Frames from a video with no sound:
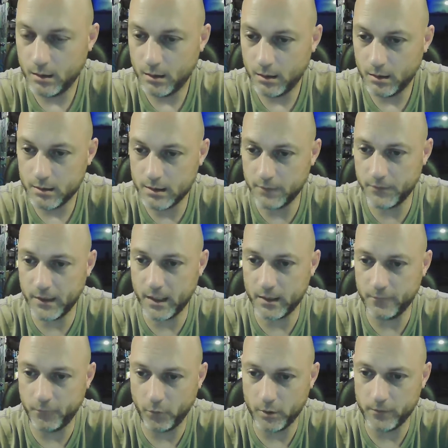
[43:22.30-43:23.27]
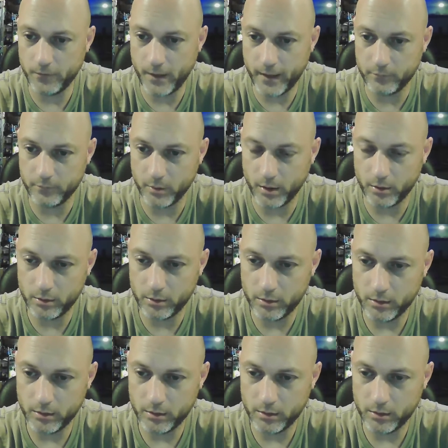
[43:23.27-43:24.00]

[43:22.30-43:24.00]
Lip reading: See if they got any 45, bro.